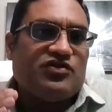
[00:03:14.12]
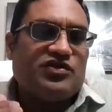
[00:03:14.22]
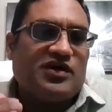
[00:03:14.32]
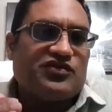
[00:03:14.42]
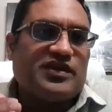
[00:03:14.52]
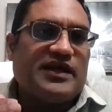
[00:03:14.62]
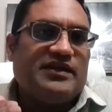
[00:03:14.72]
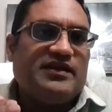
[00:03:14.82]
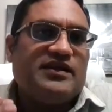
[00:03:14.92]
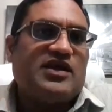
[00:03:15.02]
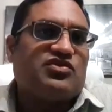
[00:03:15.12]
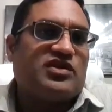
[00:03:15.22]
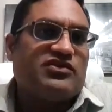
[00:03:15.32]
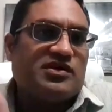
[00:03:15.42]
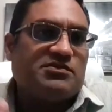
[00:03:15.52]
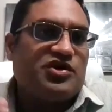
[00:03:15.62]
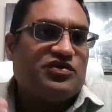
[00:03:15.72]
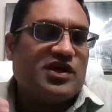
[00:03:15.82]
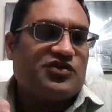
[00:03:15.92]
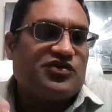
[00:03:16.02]
2019, as well as summer
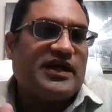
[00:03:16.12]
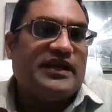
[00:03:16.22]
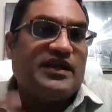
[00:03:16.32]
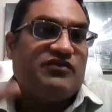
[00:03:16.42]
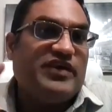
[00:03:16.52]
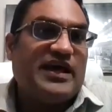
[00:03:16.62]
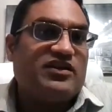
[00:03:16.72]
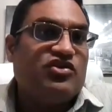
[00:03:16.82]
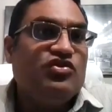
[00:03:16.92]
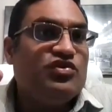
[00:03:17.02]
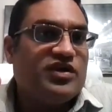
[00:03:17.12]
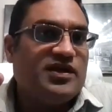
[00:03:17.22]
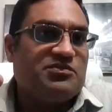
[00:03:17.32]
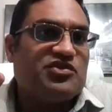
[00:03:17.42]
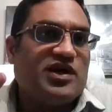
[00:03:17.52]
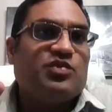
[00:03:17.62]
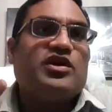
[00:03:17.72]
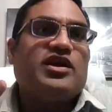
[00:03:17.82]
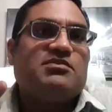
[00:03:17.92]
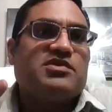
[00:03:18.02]
2019, we had two teams that were
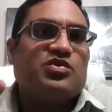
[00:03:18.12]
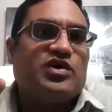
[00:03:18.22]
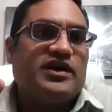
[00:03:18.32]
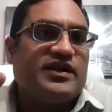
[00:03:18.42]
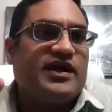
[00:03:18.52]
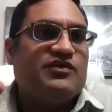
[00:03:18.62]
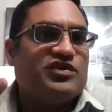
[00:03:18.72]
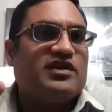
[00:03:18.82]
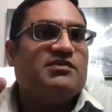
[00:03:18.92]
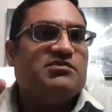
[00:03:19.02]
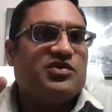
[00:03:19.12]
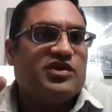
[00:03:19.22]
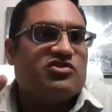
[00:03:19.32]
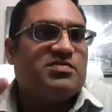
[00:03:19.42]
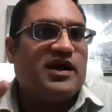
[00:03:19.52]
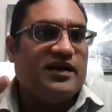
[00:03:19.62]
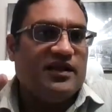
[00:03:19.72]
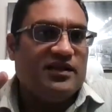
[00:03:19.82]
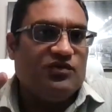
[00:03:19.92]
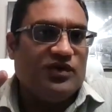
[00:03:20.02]
number one, tied for the number one spot
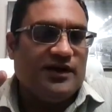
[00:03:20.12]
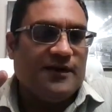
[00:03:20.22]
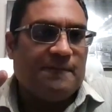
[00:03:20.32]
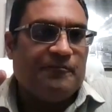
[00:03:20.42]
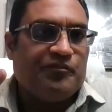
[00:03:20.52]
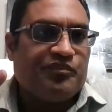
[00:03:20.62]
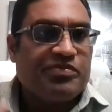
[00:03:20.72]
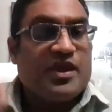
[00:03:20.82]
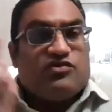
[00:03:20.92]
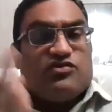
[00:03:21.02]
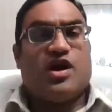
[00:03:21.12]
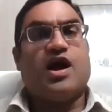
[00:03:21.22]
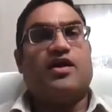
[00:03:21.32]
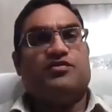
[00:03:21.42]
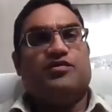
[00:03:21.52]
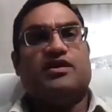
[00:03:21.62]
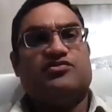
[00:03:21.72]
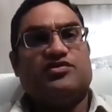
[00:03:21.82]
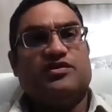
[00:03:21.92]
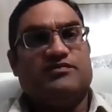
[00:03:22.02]
in the world. So how do we
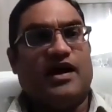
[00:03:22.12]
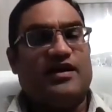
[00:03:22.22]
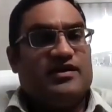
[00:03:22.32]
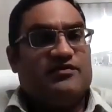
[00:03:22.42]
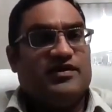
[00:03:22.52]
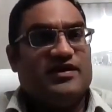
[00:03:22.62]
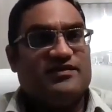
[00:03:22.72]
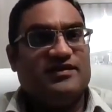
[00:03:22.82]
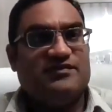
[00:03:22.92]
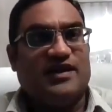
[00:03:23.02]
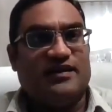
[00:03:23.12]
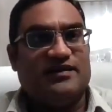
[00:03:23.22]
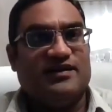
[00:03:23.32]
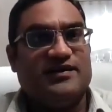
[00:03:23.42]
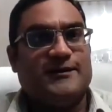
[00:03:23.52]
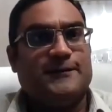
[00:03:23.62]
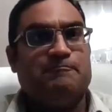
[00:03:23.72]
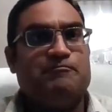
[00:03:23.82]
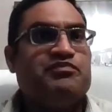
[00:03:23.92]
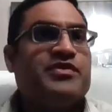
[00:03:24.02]
achieve that? How did we achieve that?
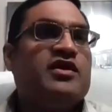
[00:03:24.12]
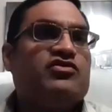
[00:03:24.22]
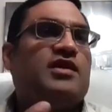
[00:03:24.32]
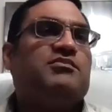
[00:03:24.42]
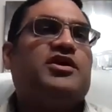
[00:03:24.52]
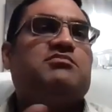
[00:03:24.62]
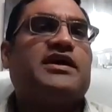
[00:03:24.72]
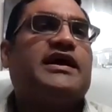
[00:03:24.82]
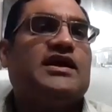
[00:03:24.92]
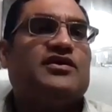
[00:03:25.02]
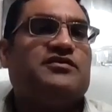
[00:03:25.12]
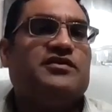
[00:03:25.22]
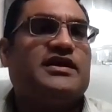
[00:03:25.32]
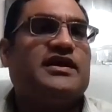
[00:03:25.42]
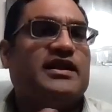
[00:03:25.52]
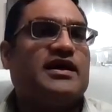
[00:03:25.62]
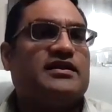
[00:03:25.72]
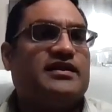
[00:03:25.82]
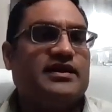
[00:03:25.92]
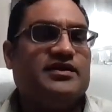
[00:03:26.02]
So I'm going to break down everything and
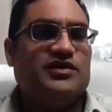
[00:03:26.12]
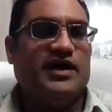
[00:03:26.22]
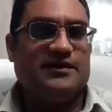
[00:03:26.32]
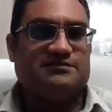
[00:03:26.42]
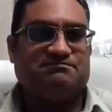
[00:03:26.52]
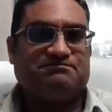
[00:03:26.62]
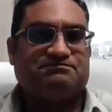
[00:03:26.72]
I'll tell you that.